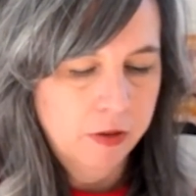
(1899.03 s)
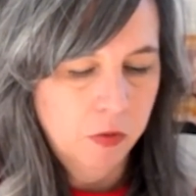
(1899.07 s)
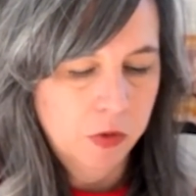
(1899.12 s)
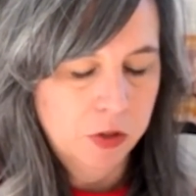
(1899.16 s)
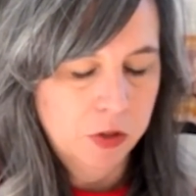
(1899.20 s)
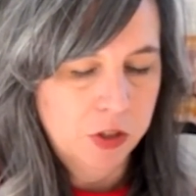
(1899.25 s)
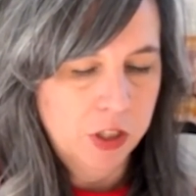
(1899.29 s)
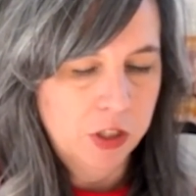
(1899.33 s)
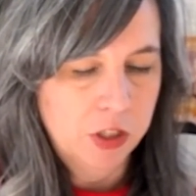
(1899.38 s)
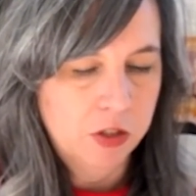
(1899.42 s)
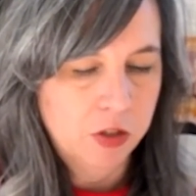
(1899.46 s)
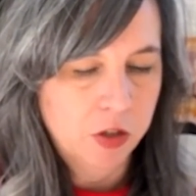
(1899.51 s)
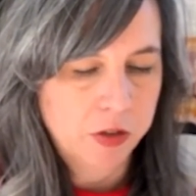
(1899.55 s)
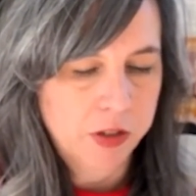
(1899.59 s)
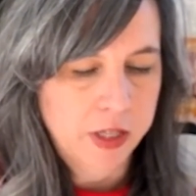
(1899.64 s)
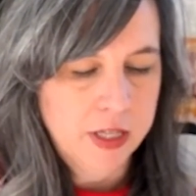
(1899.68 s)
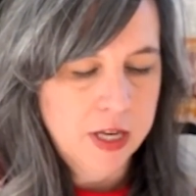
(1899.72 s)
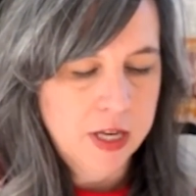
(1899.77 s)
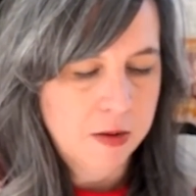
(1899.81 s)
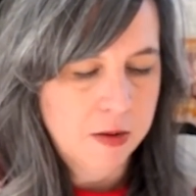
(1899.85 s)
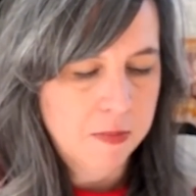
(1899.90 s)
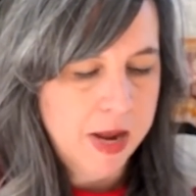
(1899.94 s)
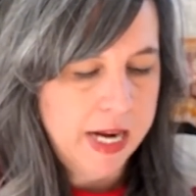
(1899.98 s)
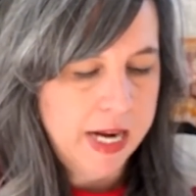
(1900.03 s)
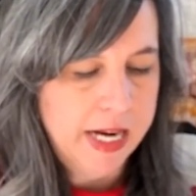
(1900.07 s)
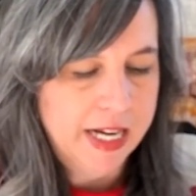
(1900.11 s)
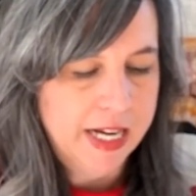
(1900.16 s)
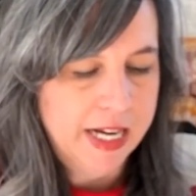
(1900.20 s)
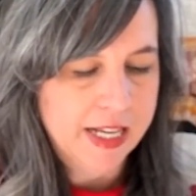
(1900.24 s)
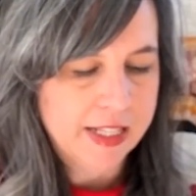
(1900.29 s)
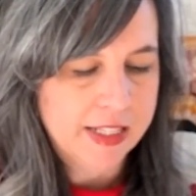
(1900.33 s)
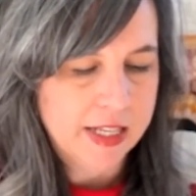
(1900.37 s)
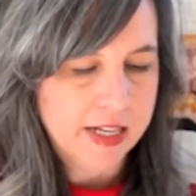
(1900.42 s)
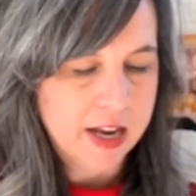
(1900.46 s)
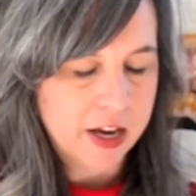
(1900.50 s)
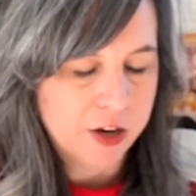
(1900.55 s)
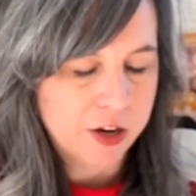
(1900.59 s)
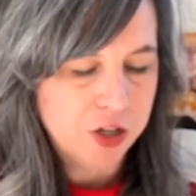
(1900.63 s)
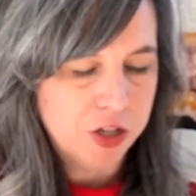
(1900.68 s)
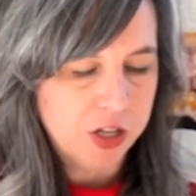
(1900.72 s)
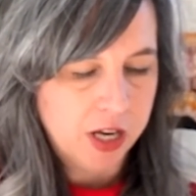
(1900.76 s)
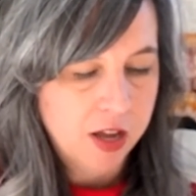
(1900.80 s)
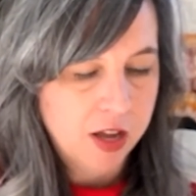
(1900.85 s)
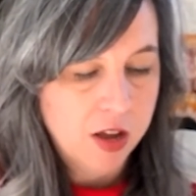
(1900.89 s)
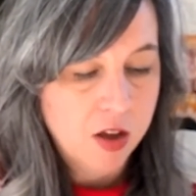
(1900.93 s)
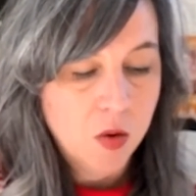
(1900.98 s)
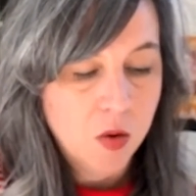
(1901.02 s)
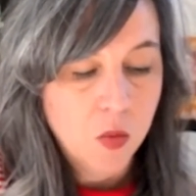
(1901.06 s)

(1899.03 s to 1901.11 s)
Well, she certainly doesn't make it easy, does she?